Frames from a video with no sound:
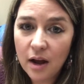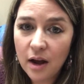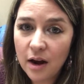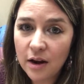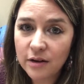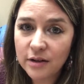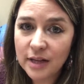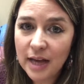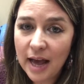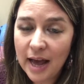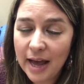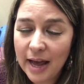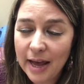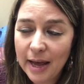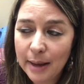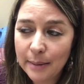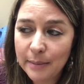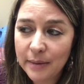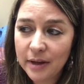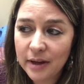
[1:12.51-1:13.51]
our
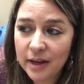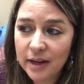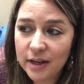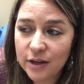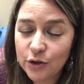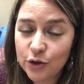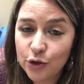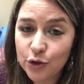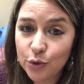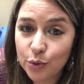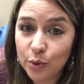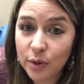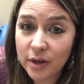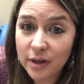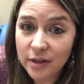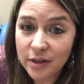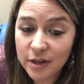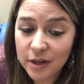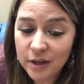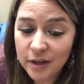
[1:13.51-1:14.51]
time is
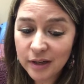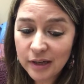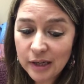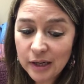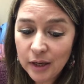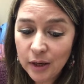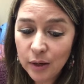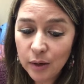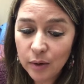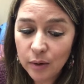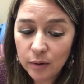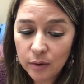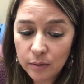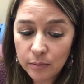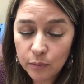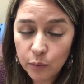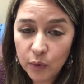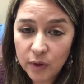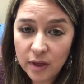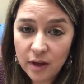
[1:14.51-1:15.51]
short
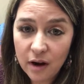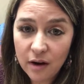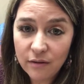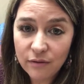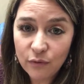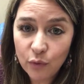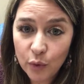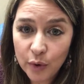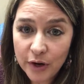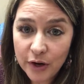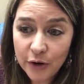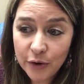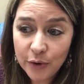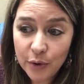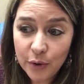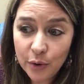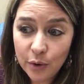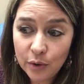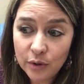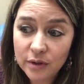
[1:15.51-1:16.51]
with our
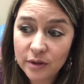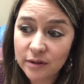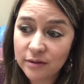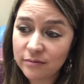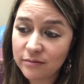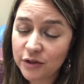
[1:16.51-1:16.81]
4-year-old.